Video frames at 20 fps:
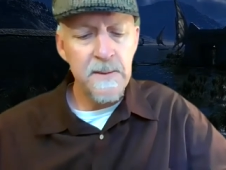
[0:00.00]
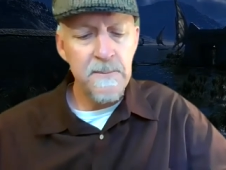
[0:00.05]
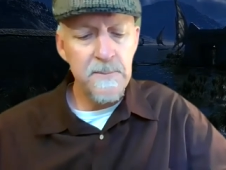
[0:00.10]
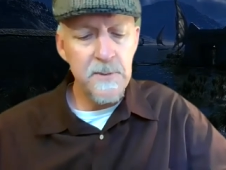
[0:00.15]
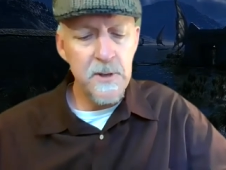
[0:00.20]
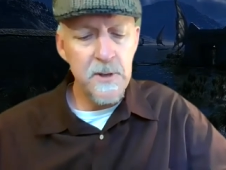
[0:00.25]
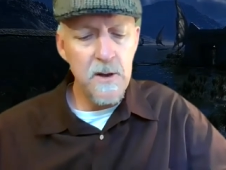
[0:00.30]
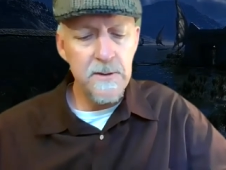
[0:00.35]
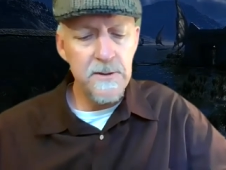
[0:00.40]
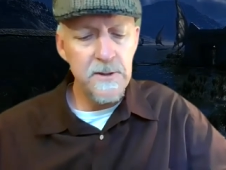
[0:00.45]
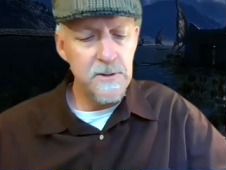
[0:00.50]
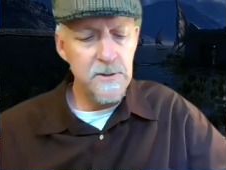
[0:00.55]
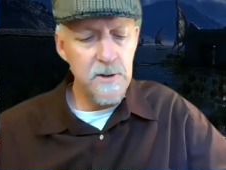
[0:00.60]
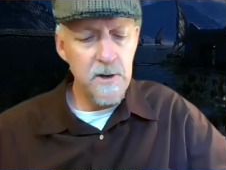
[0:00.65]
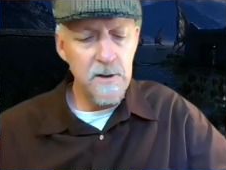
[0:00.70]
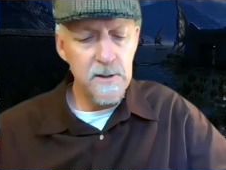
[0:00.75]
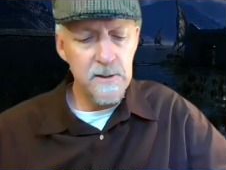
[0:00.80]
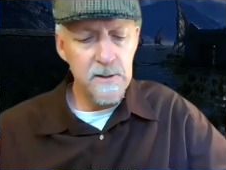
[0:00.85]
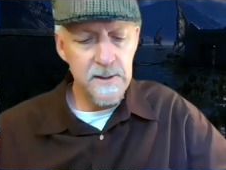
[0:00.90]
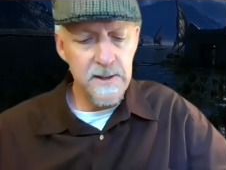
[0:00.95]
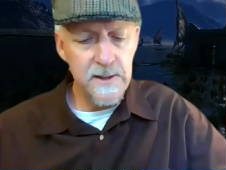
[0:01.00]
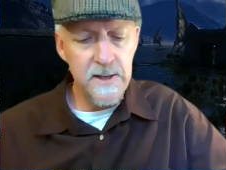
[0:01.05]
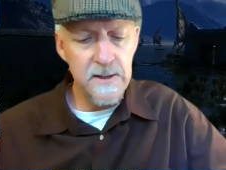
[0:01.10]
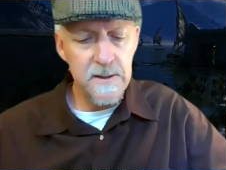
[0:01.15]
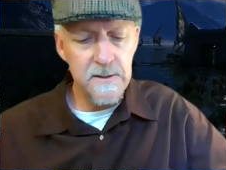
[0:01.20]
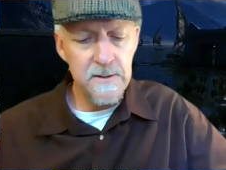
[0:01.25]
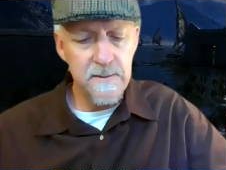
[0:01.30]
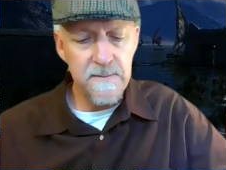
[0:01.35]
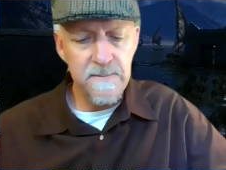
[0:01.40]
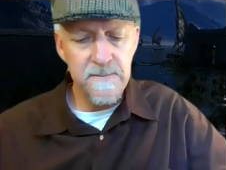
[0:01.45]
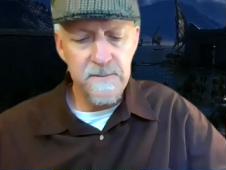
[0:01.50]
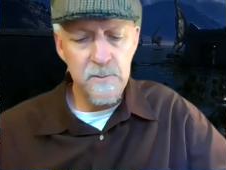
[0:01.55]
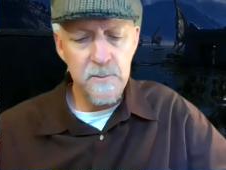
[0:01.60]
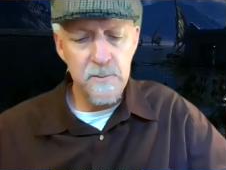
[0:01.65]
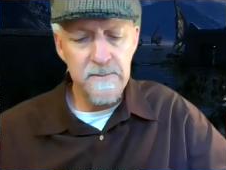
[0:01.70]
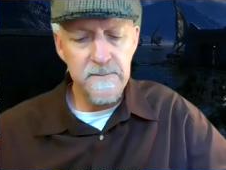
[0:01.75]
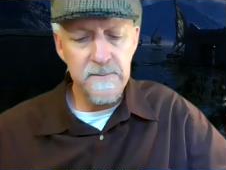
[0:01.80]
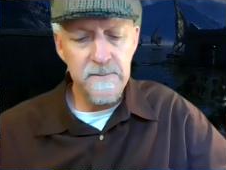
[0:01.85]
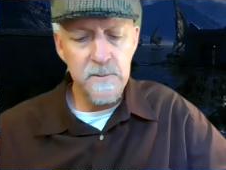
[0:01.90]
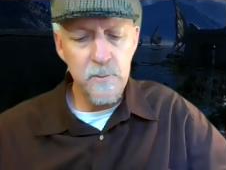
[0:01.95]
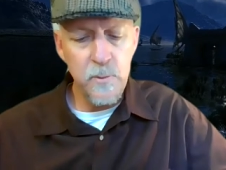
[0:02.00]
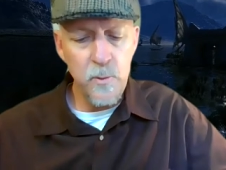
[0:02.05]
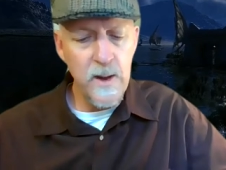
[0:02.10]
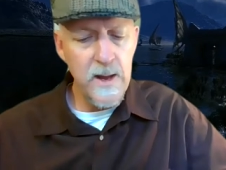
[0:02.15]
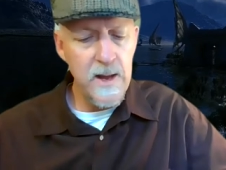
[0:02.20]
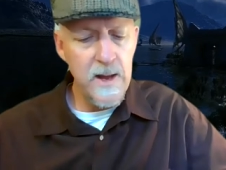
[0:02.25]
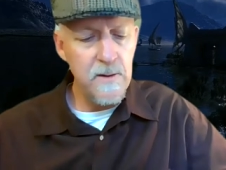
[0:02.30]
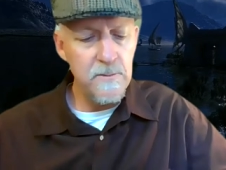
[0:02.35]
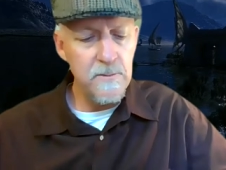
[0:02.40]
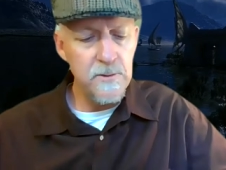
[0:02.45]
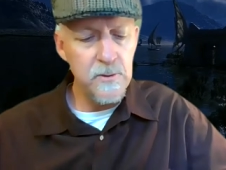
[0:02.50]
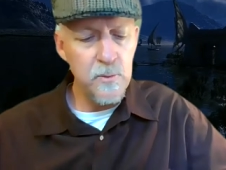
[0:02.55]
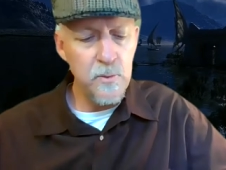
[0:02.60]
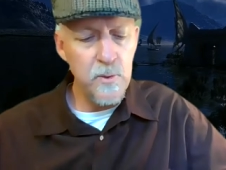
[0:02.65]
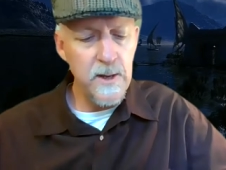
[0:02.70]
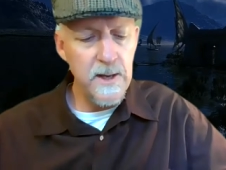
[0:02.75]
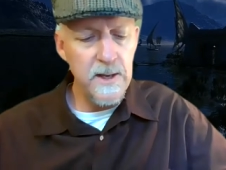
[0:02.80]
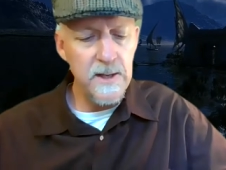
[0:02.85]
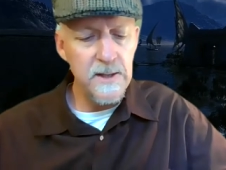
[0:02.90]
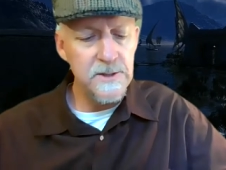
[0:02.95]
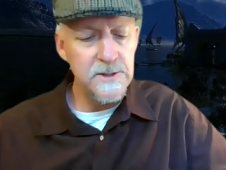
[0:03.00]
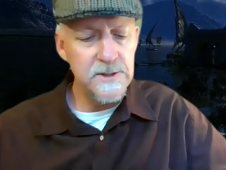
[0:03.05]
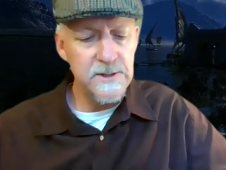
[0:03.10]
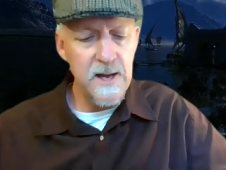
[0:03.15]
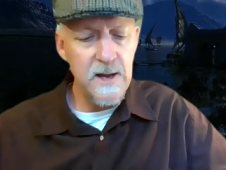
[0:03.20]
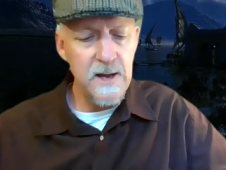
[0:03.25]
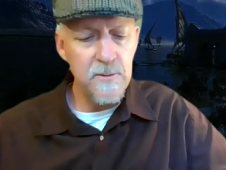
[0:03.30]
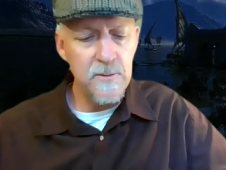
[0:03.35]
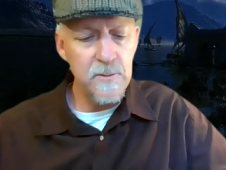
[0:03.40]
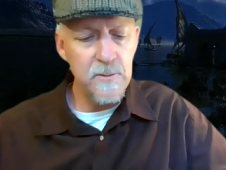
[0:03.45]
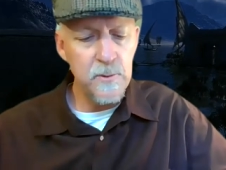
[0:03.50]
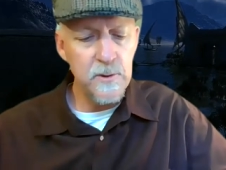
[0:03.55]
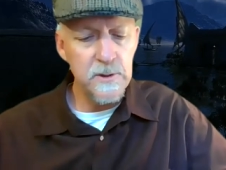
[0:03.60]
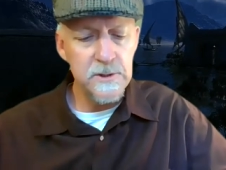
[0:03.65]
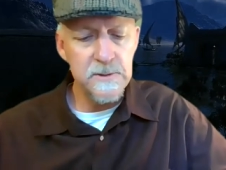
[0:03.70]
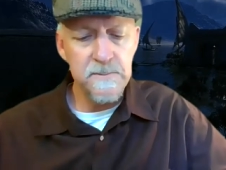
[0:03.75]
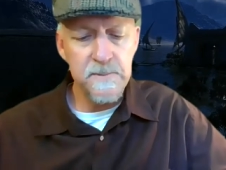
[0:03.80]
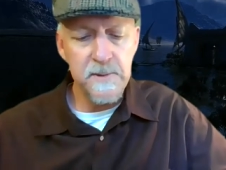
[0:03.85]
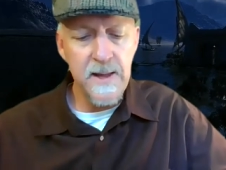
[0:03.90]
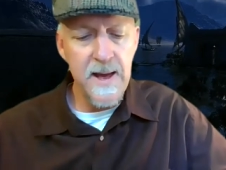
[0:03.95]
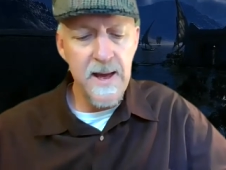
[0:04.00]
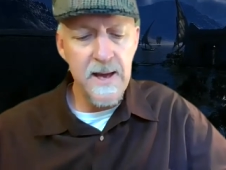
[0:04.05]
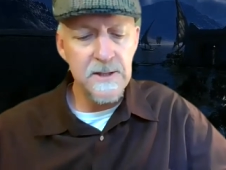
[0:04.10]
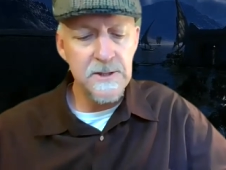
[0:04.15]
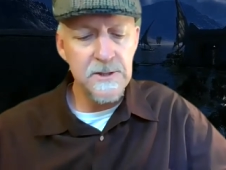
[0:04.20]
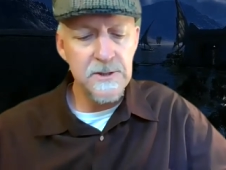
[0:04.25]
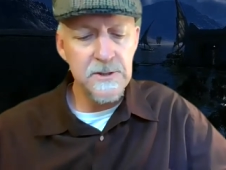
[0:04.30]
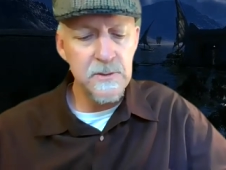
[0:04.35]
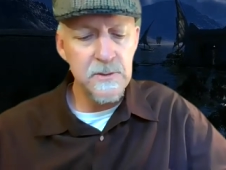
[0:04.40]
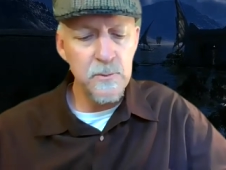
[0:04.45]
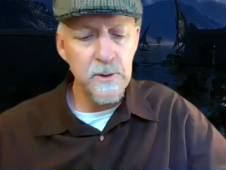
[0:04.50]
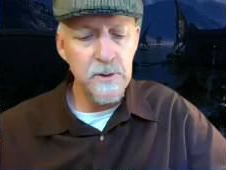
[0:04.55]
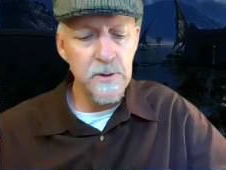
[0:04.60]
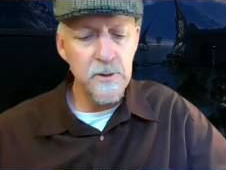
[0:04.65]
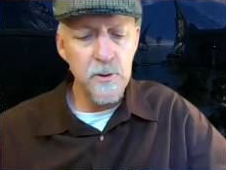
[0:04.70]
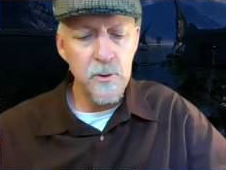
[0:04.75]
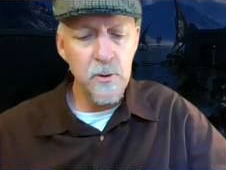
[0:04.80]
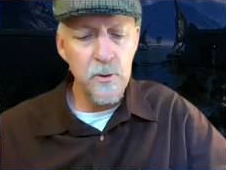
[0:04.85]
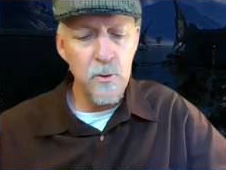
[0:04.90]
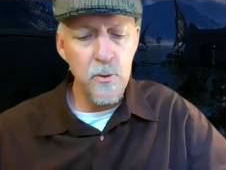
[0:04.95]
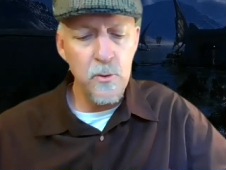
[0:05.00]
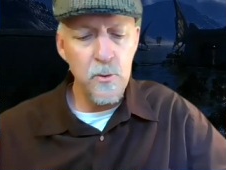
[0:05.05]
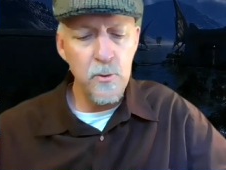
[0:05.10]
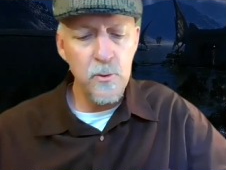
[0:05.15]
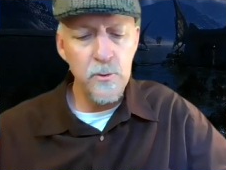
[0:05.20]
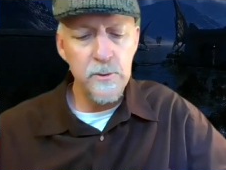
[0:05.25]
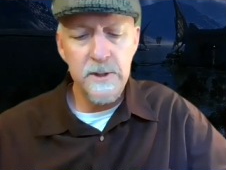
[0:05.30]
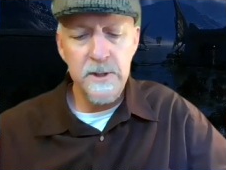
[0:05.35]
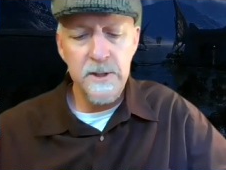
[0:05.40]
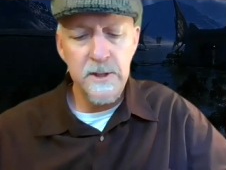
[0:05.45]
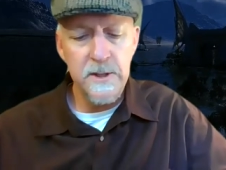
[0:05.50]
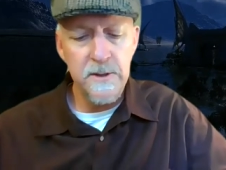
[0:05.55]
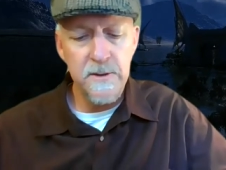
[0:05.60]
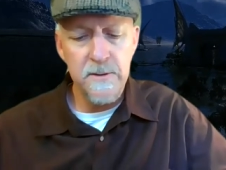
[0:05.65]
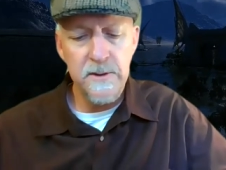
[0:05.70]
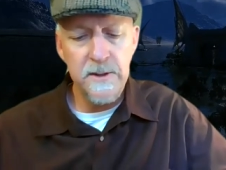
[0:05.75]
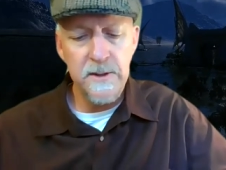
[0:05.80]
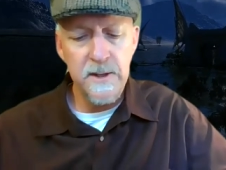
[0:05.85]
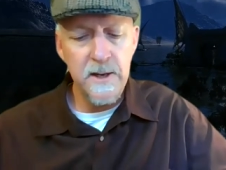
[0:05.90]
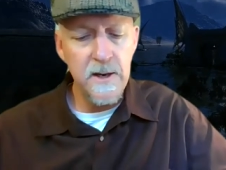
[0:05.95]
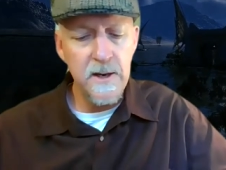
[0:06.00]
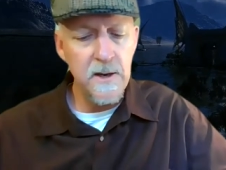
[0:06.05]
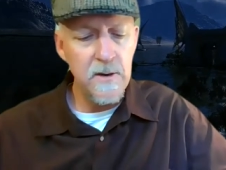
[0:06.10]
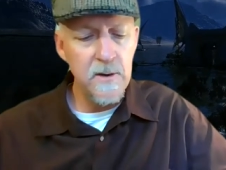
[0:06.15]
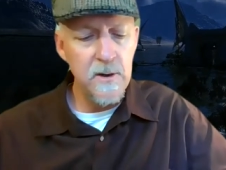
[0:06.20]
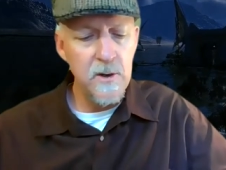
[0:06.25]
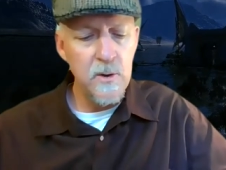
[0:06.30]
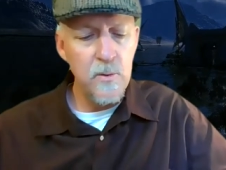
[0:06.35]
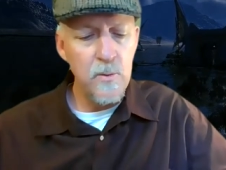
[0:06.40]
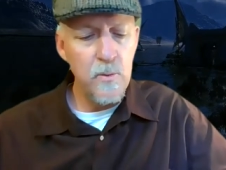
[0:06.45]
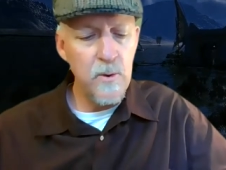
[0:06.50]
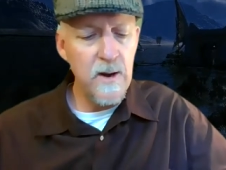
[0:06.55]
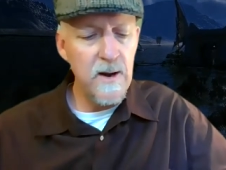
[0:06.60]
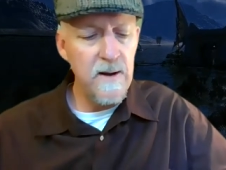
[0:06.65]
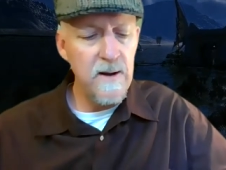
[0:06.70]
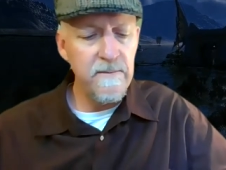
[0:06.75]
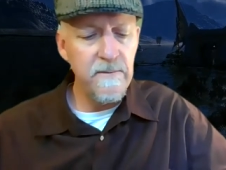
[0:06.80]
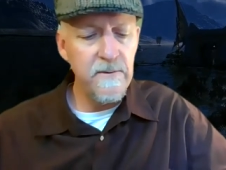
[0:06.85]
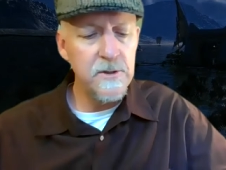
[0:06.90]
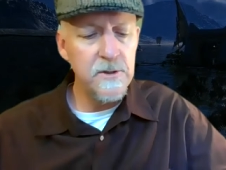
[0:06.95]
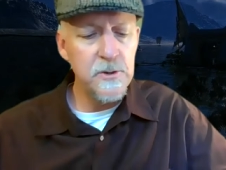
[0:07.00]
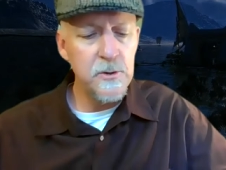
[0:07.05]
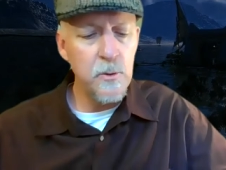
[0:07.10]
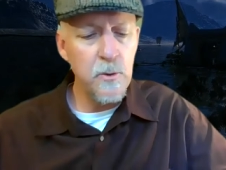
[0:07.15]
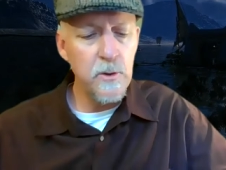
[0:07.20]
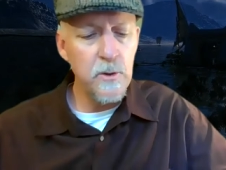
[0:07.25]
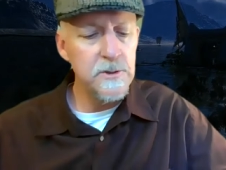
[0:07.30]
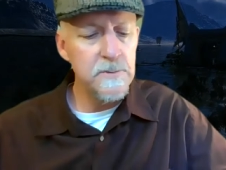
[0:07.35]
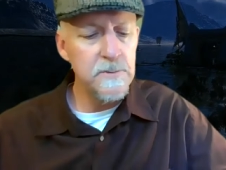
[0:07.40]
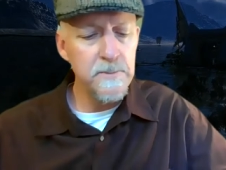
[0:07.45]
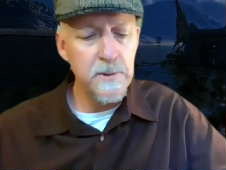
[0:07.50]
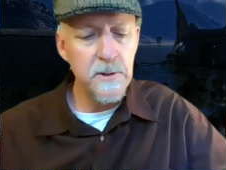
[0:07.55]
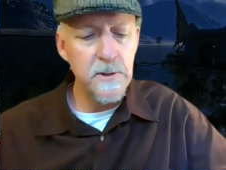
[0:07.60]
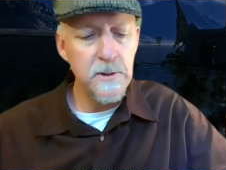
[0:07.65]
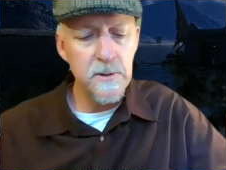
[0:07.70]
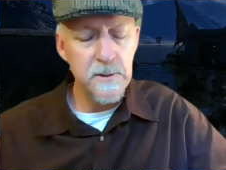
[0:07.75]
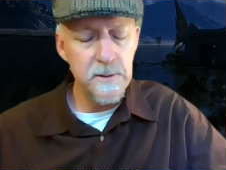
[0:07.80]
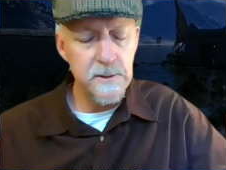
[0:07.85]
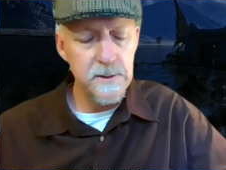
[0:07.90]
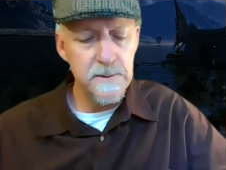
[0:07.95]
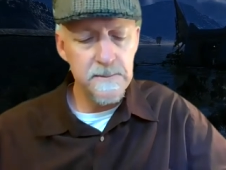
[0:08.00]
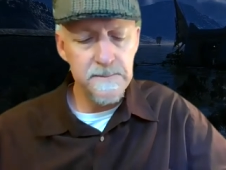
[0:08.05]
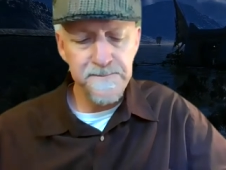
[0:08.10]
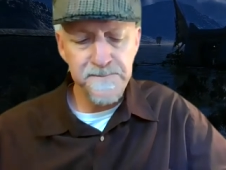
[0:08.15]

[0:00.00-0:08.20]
Beyond the dark length of the river wound away southward, splashed with gold here and there, wherever a torch burned.